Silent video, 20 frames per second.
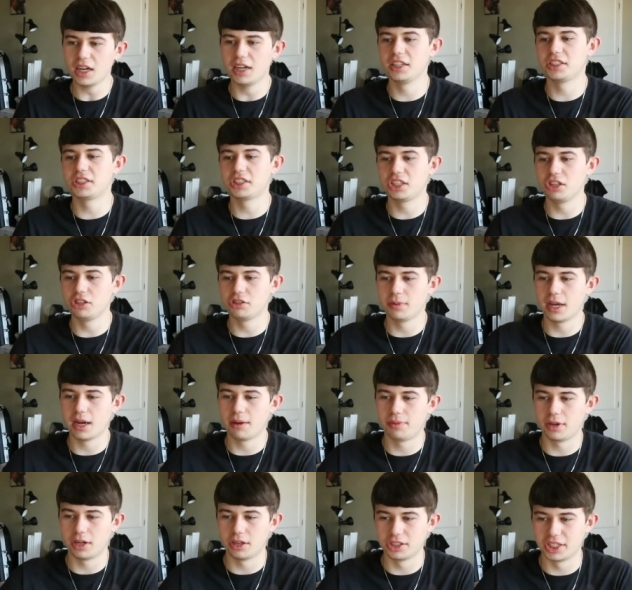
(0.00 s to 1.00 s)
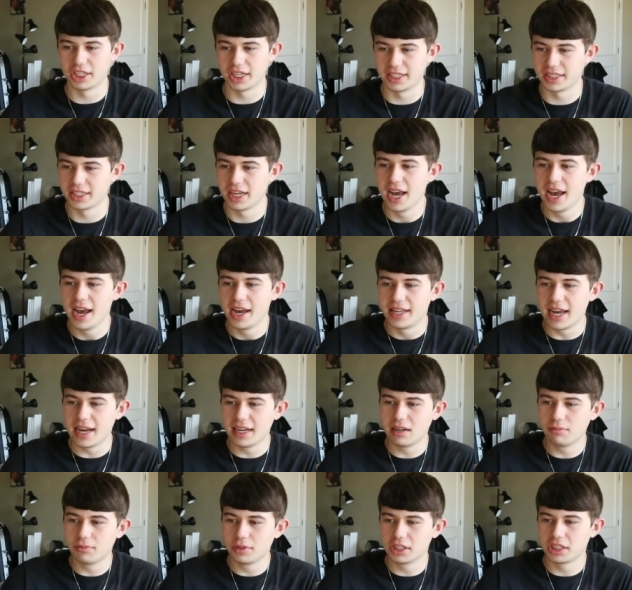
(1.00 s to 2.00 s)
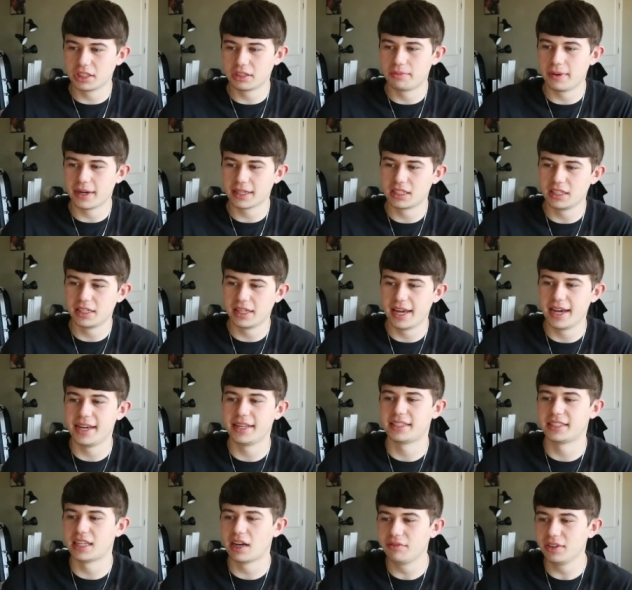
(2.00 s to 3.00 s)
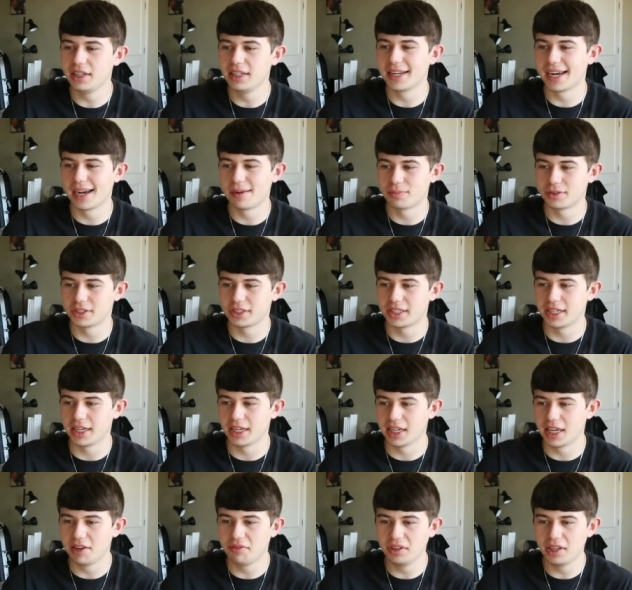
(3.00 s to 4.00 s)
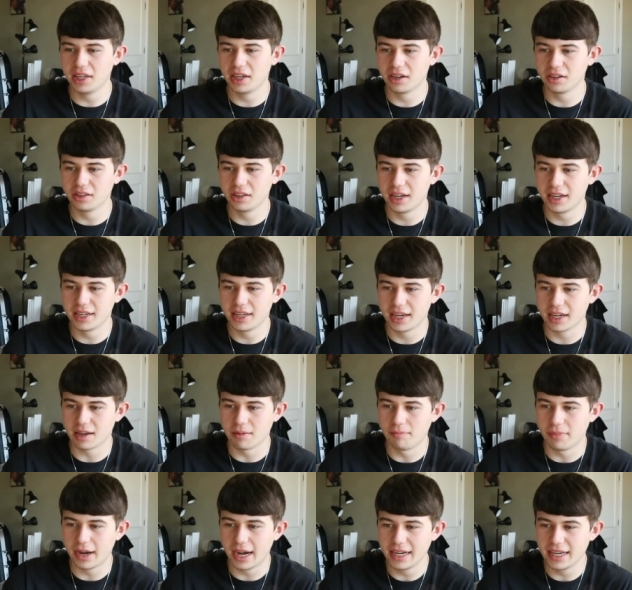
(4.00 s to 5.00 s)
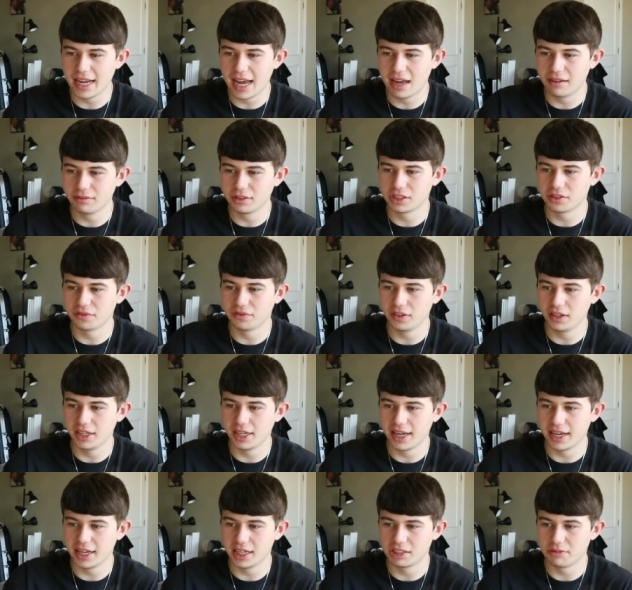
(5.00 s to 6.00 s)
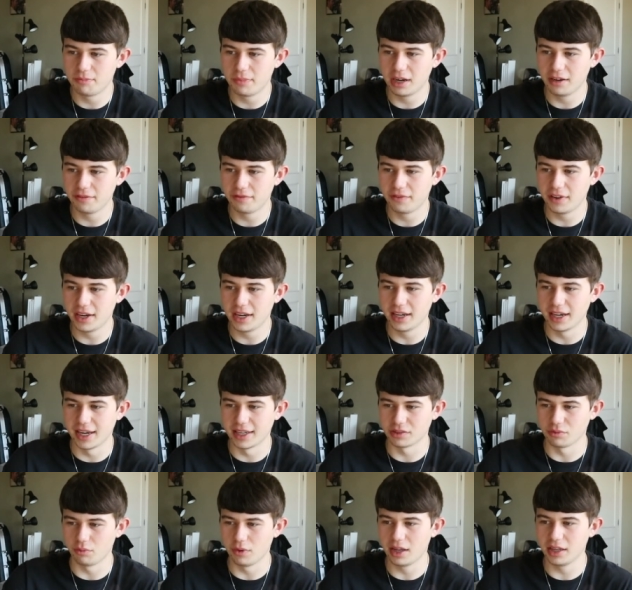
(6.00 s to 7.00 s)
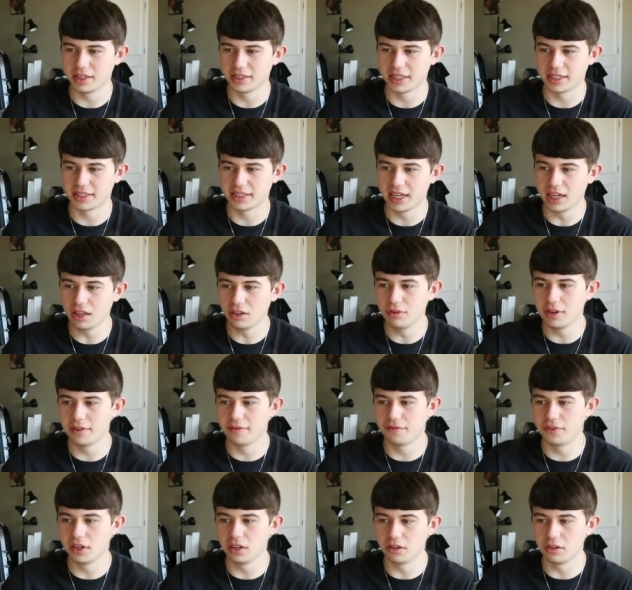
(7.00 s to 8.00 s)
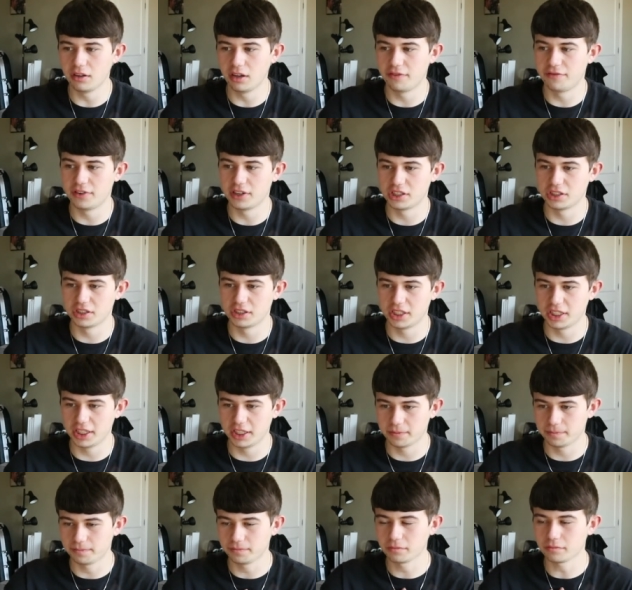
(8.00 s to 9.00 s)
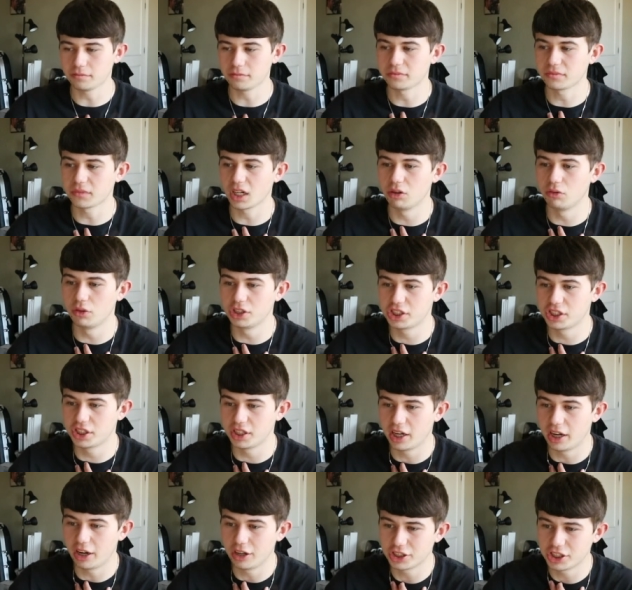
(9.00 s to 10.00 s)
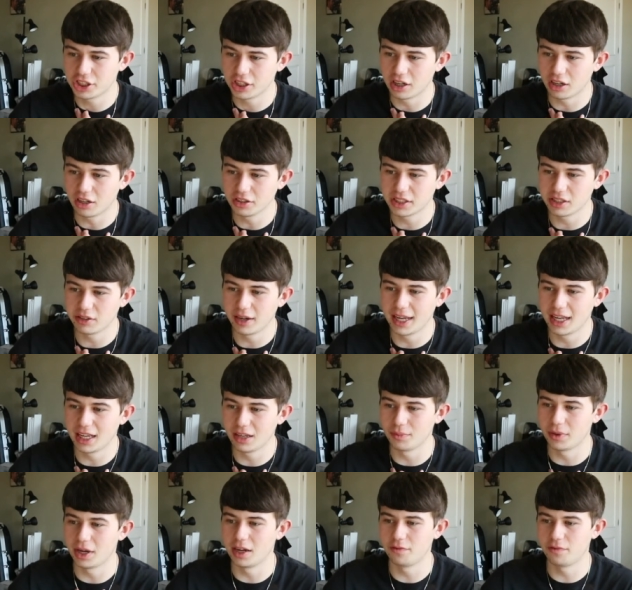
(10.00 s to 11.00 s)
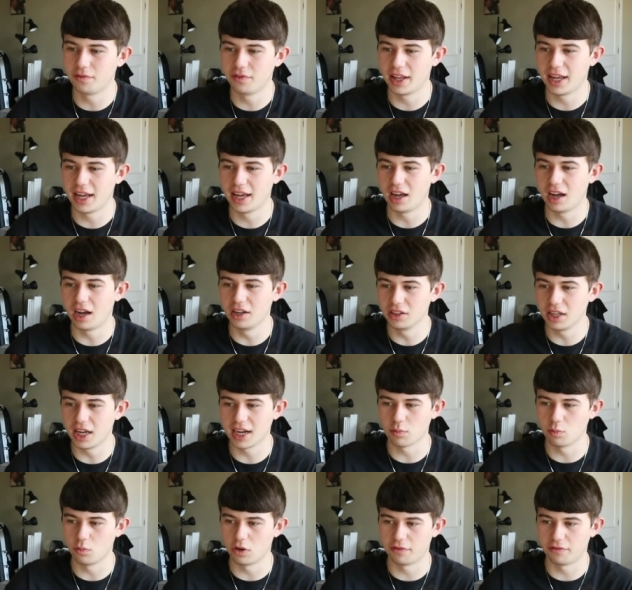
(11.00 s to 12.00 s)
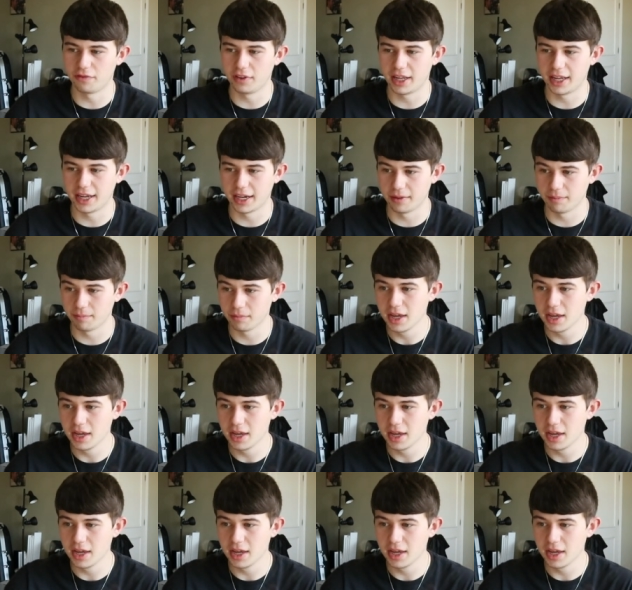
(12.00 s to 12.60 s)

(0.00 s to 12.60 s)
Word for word: excuse me, I apologize, that number is expected to hit 79%, giving the airline a combined average fleet age benefiting, as well as a tailwind fuel efficiency, which should also help unlock more flying.